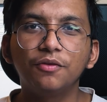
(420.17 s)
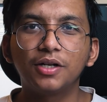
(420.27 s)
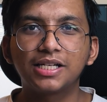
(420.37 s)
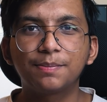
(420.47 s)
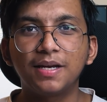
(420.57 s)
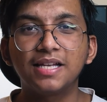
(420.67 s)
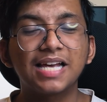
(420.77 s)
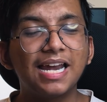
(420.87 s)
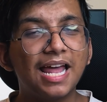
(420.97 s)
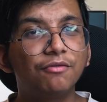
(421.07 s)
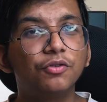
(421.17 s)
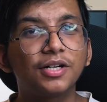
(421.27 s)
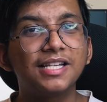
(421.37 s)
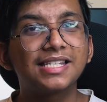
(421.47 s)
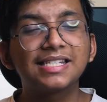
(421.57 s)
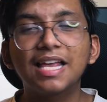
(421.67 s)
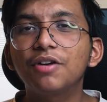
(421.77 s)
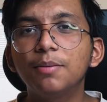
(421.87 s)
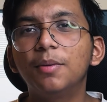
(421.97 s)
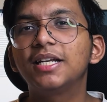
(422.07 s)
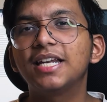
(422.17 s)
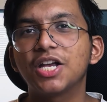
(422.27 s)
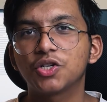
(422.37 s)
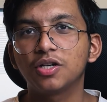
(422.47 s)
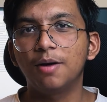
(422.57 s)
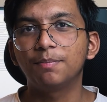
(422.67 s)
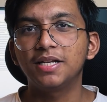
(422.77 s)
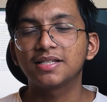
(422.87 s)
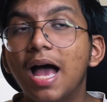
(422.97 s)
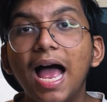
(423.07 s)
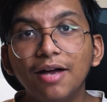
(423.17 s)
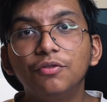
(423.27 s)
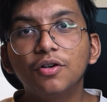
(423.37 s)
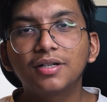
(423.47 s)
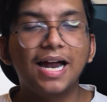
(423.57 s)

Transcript: world experience and have worked in several multinational companies. I have worked